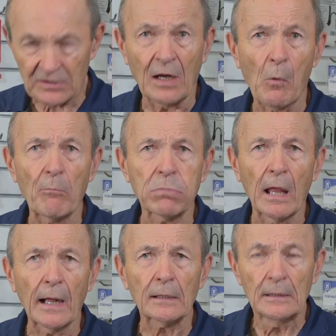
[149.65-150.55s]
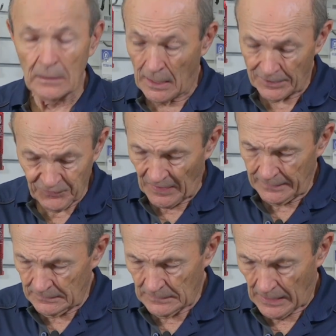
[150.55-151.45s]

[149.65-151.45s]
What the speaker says: I want black, that's fine.